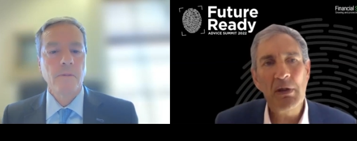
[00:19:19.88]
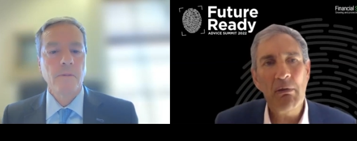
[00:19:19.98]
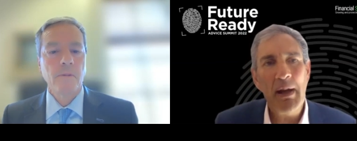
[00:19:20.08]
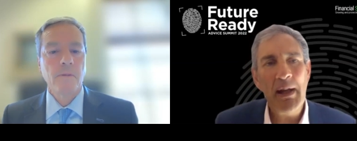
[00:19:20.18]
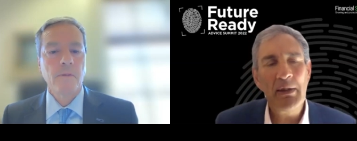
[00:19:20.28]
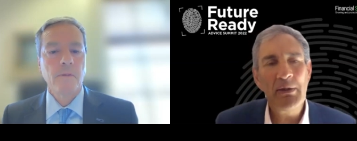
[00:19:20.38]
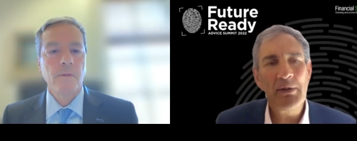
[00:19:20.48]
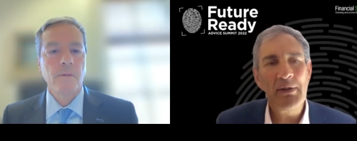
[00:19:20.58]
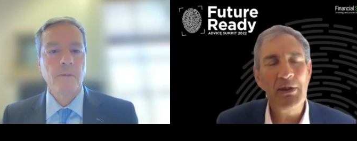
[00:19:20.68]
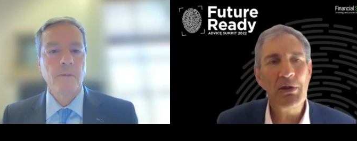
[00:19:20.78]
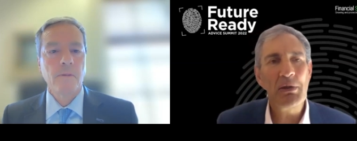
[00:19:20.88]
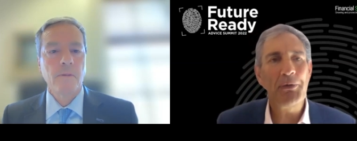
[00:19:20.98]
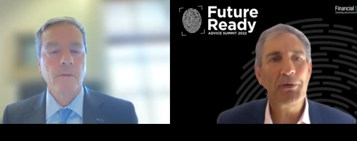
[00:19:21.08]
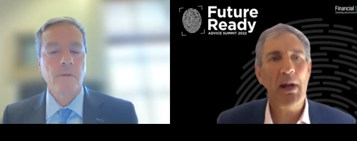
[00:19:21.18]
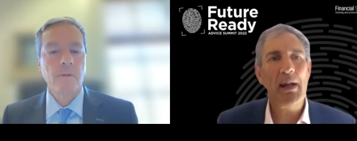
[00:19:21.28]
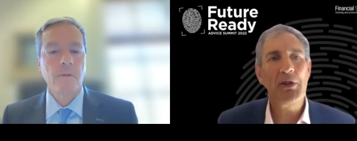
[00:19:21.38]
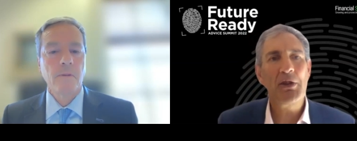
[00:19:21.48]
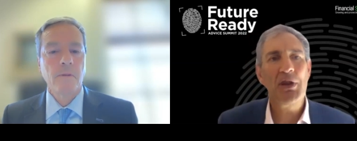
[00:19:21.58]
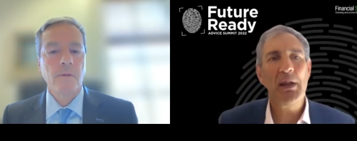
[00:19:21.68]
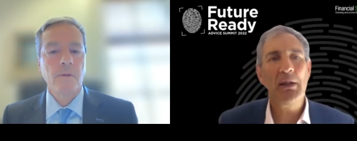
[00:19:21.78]
Speaker 1: around digital
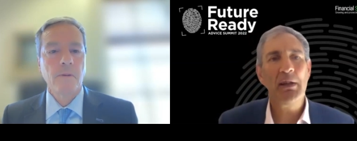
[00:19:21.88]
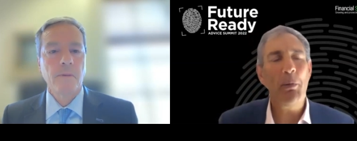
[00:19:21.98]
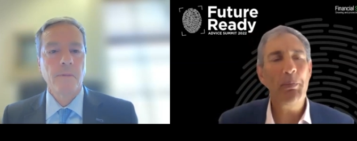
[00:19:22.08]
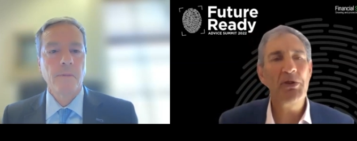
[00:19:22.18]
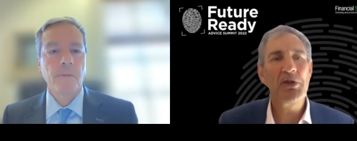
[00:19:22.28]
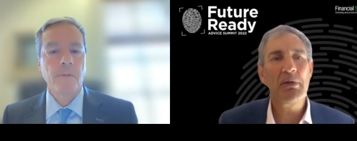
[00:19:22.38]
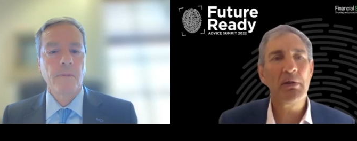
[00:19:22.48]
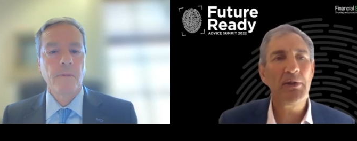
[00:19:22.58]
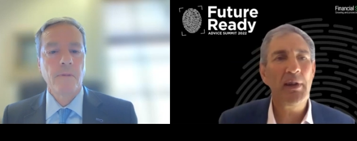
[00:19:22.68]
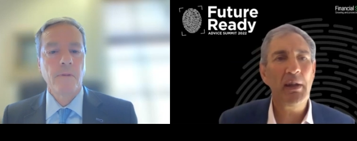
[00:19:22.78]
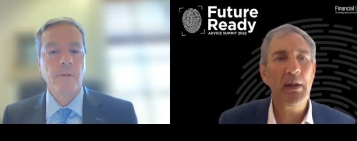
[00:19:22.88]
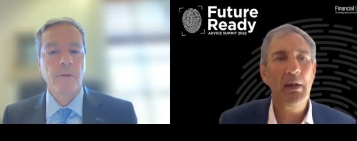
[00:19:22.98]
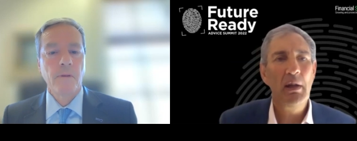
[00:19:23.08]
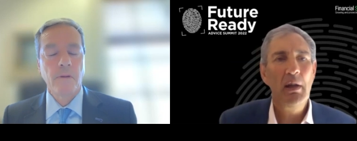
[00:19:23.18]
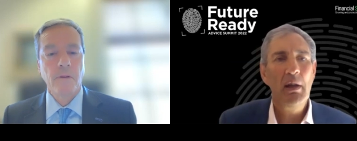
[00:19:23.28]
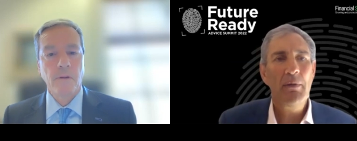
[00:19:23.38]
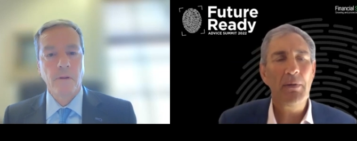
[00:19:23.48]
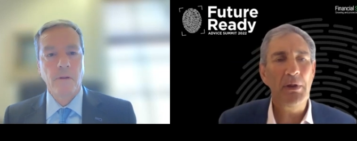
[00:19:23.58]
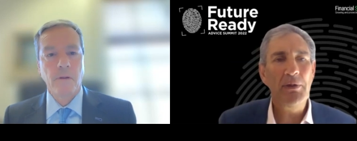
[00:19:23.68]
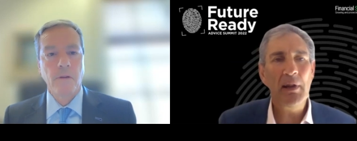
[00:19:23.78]
strategy and the opportunity for
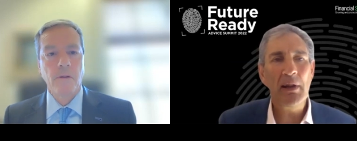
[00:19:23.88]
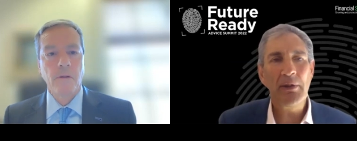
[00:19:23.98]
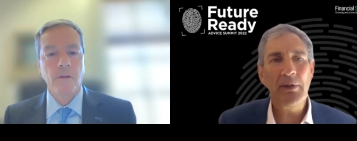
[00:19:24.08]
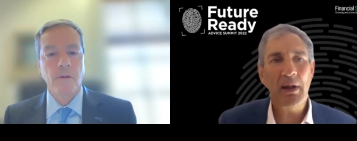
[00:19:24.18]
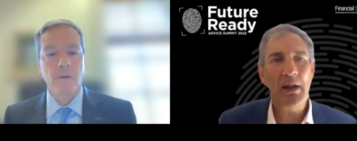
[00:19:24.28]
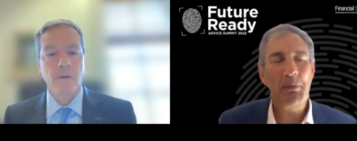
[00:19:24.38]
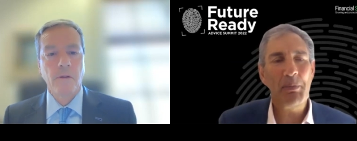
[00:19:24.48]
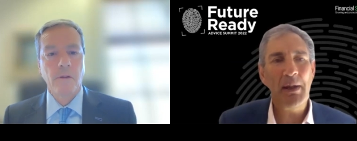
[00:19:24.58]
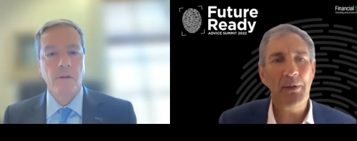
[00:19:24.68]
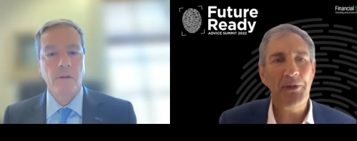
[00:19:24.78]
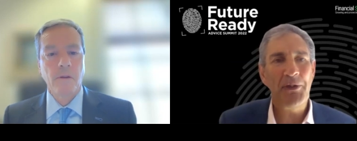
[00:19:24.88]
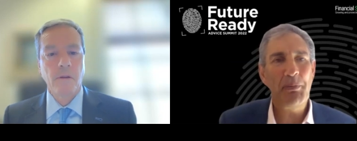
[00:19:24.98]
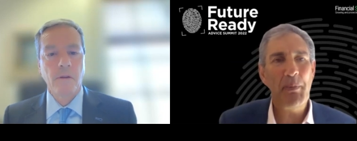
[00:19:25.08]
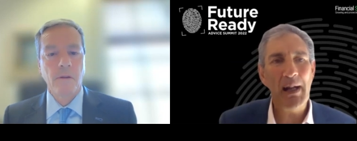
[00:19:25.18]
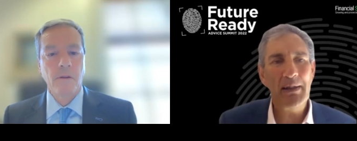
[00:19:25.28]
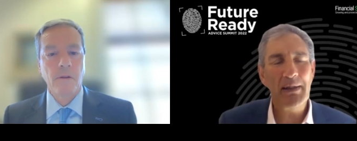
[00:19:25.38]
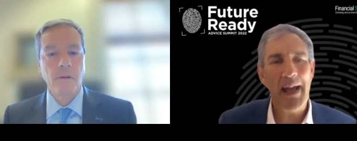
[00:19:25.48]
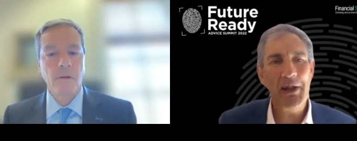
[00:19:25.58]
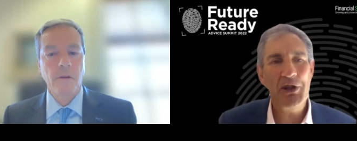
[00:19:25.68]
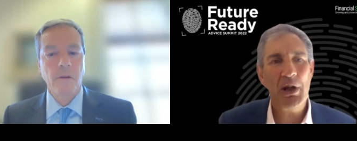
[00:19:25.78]
New Zealand to kind of be this smart and
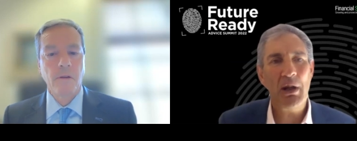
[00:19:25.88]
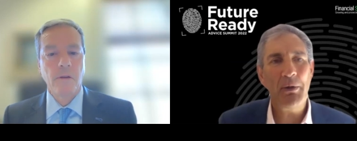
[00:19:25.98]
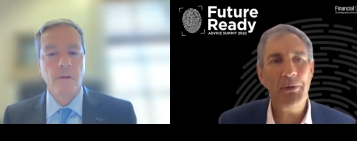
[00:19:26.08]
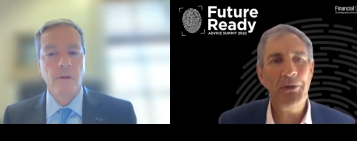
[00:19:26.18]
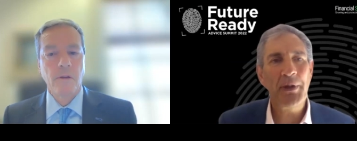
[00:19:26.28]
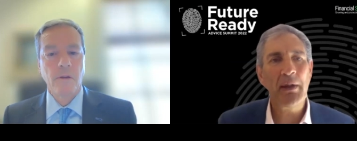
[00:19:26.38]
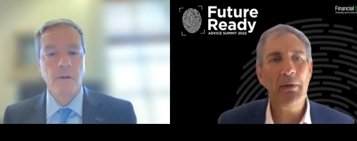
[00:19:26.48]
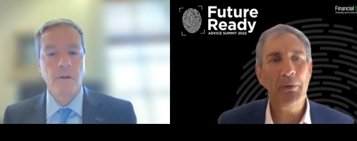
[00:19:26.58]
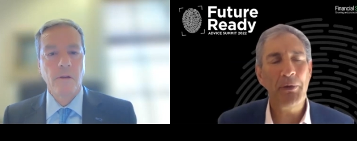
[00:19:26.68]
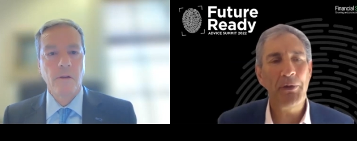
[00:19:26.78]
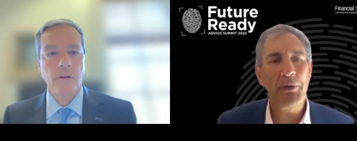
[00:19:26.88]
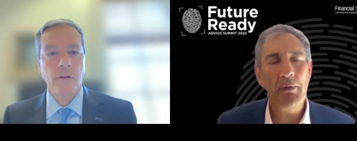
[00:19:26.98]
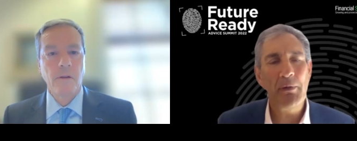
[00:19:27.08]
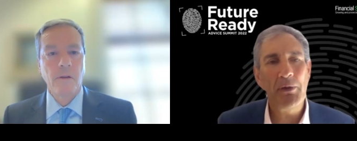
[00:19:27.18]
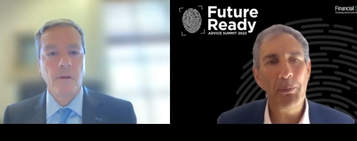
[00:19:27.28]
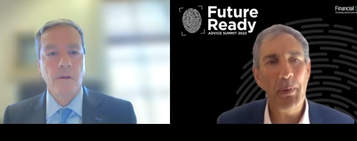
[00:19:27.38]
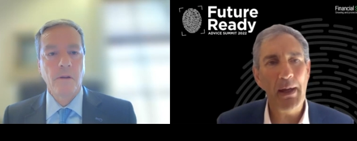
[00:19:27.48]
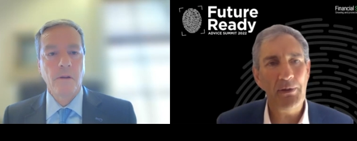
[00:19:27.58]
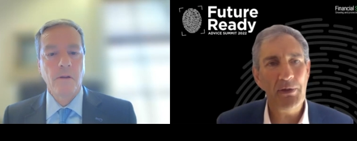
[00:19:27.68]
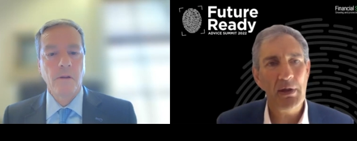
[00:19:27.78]
agile skills and services
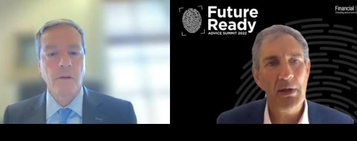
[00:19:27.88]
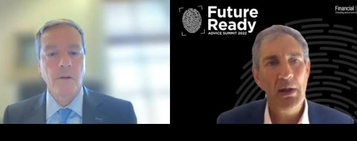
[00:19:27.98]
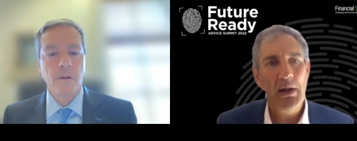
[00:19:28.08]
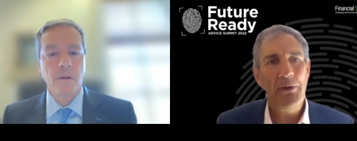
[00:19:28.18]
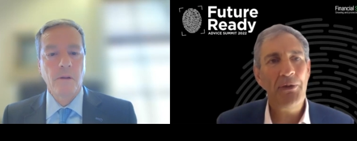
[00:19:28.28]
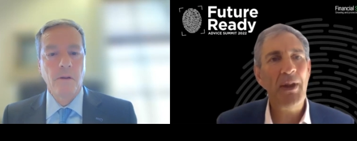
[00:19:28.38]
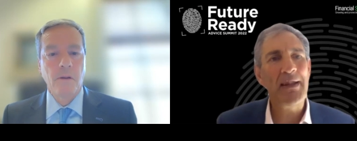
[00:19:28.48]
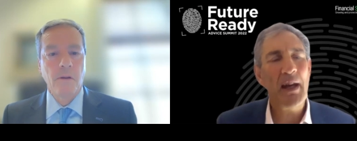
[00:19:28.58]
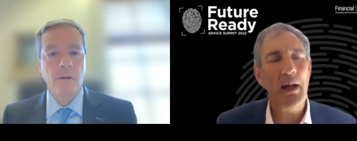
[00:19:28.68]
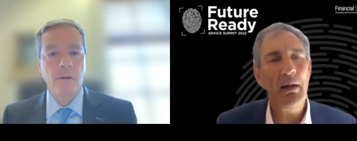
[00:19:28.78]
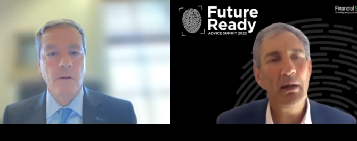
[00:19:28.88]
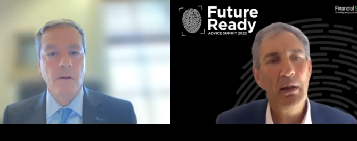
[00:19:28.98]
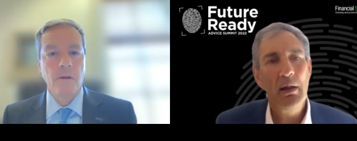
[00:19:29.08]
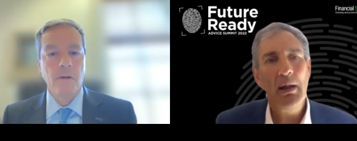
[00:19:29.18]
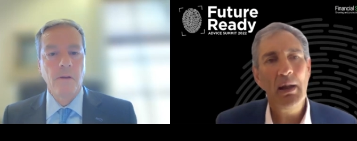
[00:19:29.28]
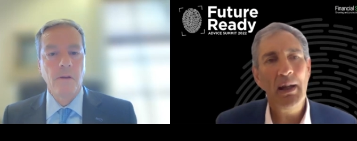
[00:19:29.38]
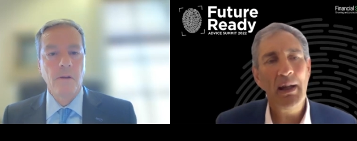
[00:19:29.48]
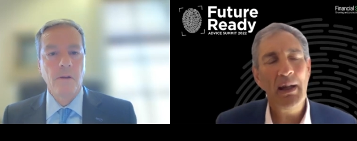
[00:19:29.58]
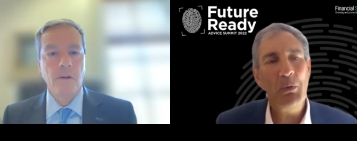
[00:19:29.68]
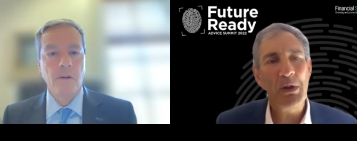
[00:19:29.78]
based center,
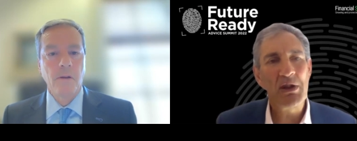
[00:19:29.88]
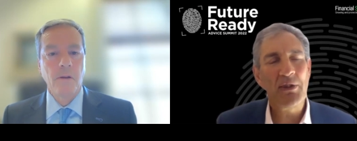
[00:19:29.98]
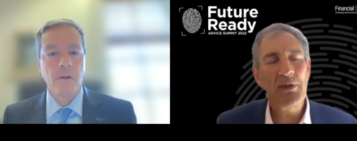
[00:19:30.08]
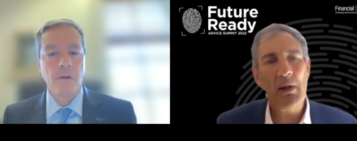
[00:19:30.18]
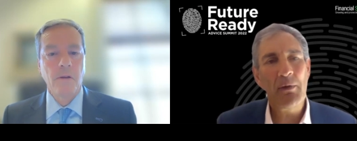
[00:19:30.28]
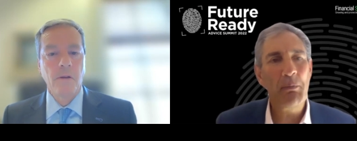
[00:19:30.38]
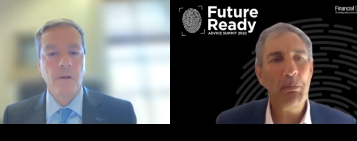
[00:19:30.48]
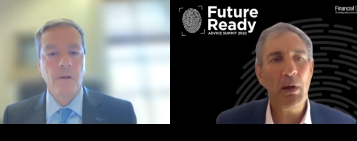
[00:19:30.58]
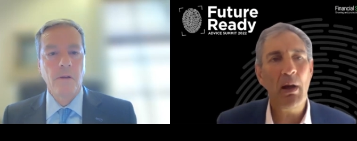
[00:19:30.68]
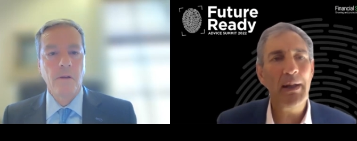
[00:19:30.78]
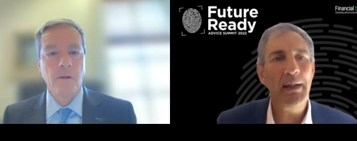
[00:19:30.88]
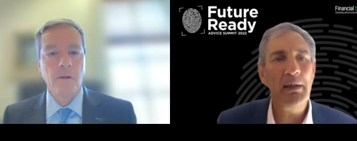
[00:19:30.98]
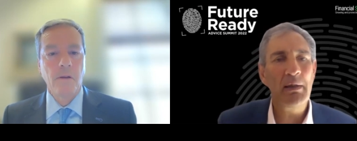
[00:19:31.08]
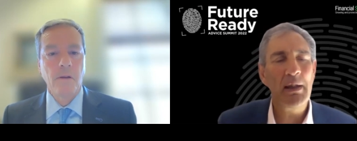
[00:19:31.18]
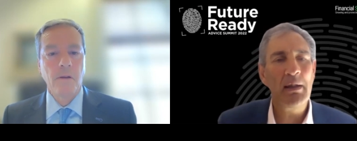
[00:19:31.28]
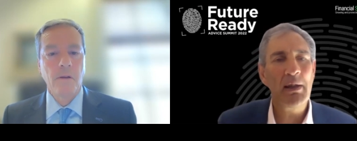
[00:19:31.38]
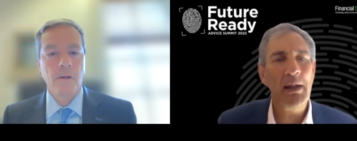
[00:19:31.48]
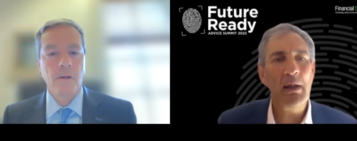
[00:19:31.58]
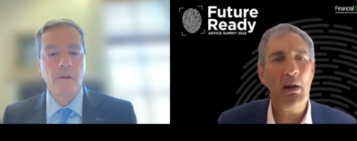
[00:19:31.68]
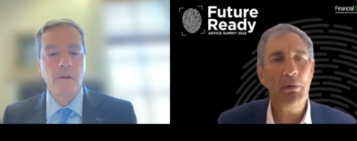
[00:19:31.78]
uh, which is kind of implied in, in,
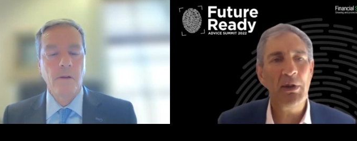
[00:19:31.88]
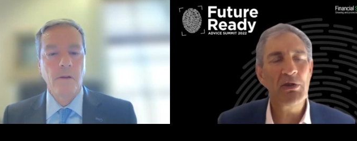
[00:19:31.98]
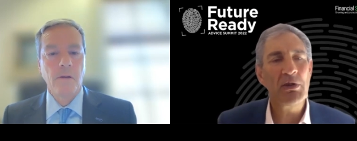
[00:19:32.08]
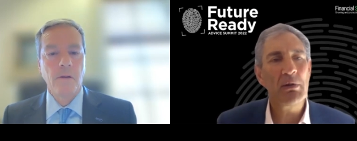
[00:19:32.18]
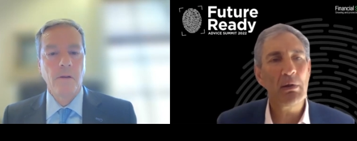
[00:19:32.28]
in the whole digital